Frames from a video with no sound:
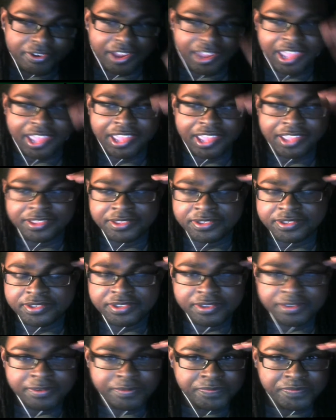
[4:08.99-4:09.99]
And
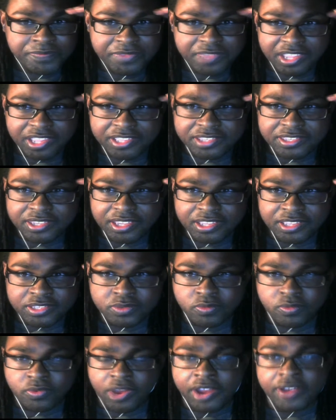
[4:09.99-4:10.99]
it's
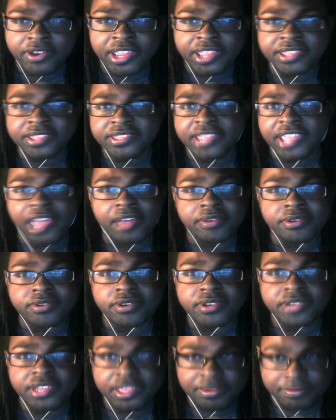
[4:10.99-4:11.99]
wearing down on
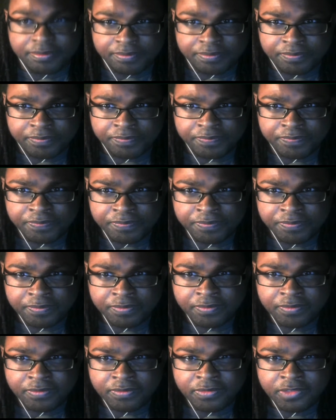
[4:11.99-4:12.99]
him,
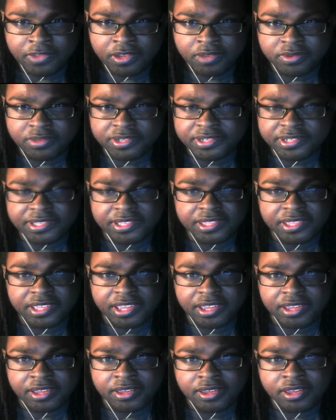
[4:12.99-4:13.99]
which is the
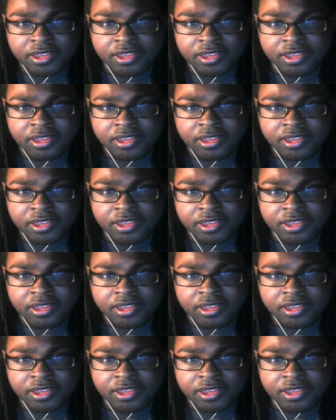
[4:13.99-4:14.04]
thing.